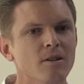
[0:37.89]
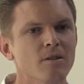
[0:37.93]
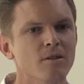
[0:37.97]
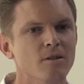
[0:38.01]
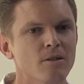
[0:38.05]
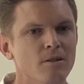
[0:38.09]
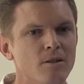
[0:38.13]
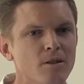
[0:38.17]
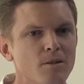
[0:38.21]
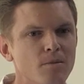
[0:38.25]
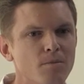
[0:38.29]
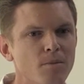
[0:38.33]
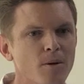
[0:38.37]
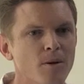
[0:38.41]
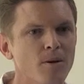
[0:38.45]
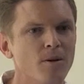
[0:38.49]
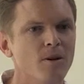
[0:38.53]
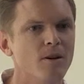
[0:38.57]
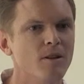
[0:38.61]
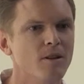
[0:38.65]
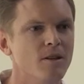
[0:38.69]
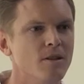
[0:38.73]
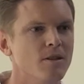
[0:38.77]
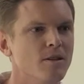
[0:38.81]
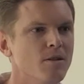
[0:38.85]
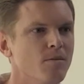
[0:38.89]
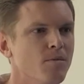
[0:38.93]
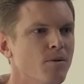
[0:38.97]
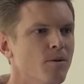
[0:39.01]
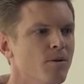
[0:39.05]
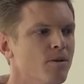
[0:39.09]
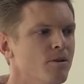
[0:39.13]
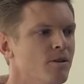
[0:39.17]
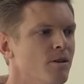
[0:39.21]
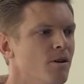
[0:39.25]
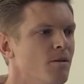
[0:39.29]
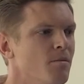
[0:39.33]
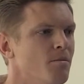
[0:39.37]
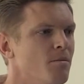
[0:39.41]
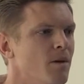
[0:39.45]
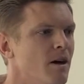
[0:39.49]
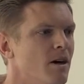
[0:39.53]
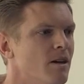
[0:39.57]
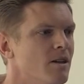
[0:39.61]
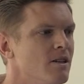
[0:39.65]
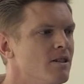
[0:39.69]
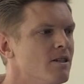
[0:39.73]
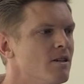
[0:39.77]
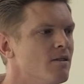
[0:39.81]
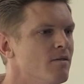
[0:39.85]
who spoke at the Support Don't
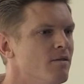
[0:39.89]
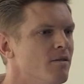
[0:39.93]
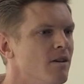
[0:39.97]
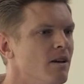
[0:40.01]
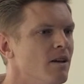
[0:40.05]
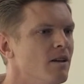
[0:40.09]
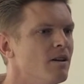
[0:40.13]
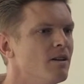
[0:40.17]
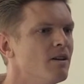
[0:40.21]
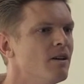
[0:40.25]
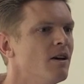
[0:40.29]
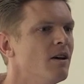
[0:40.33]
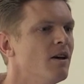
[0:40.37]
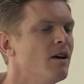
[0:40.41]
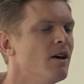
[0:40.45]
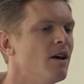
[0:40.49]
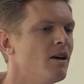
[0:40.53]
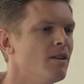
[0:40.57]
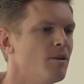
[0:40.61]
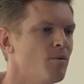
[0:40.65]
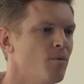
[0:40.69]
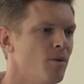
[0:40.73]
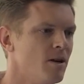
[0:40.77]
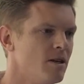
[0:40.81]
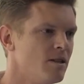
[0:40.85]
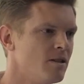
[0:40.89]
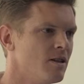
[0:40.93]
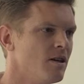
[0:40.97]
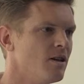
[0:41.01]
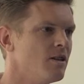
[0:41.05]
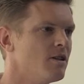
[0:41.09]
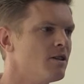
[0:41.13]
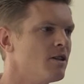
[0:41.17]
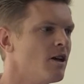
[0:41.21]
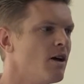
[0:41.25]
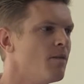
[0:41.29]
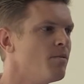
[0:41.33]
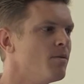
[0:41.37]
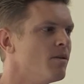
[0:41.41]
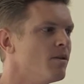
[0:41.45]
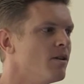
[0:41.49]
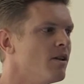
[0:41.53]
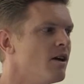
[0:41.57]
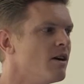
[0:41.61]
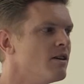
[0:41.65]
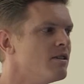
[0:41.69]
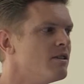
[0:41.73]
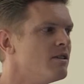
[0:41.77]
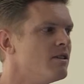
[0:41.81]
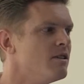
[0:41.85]
Punish event at the Wayside Chapel
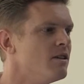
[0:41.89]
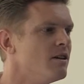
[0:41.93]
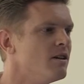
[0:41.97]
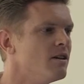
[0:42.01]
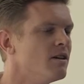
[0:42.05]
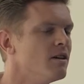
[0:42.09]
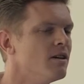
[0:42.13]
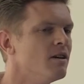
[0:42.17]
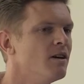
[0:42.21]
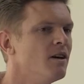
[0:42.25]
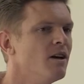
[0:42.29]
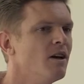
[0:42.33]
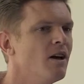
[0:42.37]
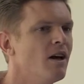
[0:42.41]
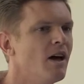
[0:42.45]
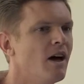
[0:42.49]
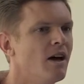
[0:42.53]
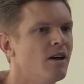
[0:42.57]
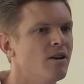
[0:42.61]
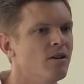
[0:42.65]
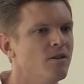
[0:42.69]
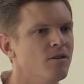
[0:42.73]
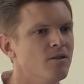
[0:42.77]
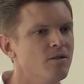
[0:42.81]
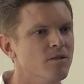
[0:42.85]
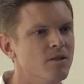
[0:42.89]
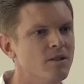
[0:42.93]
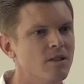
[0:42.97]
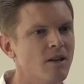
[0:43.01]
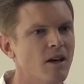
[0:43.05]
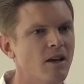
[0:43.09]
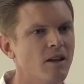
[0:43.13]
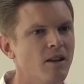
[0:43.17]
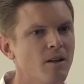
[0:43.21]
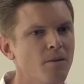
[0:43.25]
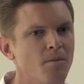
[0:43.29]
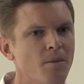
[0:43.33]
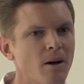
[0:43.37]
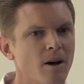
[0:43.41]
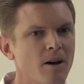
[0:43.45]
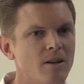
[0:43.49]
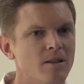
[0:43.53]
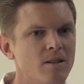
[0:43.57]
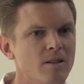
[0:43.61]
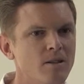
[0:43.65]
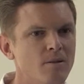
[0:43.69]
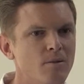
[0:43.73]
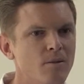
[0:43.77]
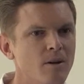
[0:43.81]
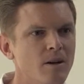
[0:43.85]
last year and who sadly
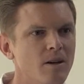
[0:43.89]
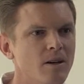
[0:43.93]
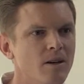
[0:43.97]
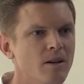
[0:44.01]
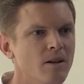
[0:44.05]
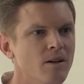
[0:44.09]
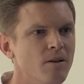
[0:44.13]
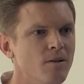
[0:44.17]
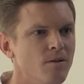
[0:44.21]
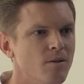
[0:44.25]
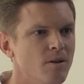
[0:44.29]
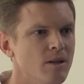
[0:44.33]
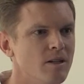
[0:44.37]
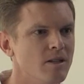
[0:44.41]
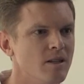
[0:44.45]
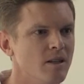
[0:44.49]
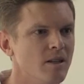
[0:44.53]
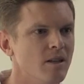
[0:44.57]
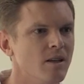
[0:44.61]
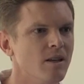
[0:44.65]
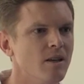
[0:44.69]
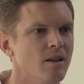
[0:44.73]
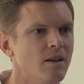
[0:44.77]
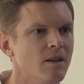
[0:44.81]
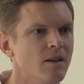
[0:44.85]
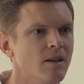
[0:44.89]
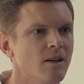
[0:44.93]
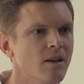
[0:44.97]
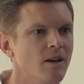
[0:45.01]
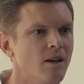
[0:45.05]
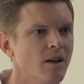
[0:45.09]
passed away recently.